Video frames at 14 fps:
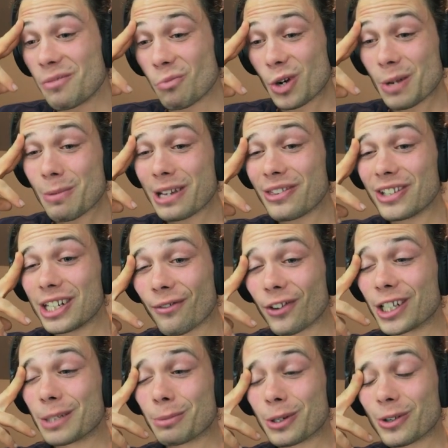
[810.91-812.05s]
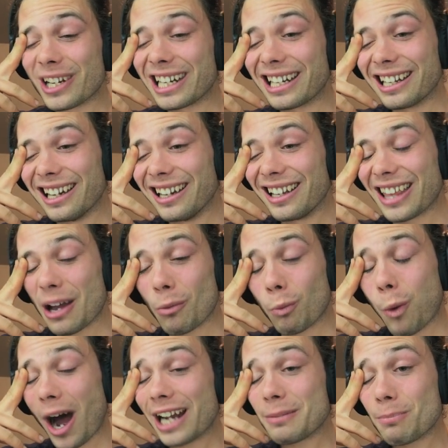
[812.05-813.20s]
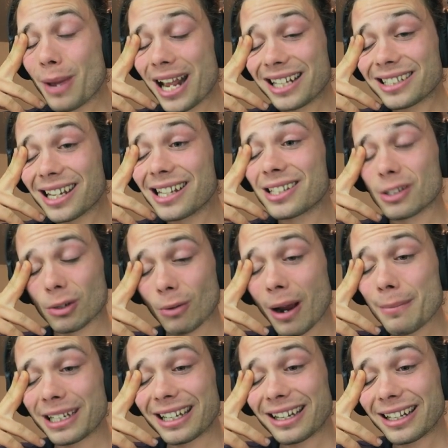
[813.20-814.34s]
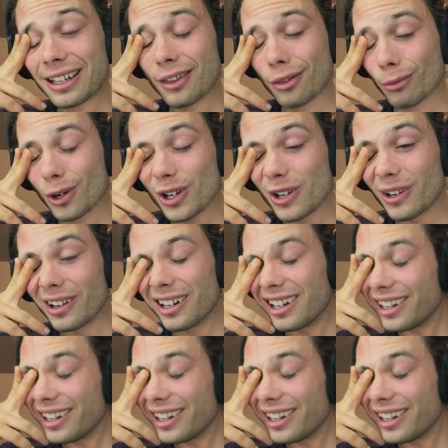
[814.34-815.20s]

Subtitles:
would have been the difference between that one pesky ceramic getting through.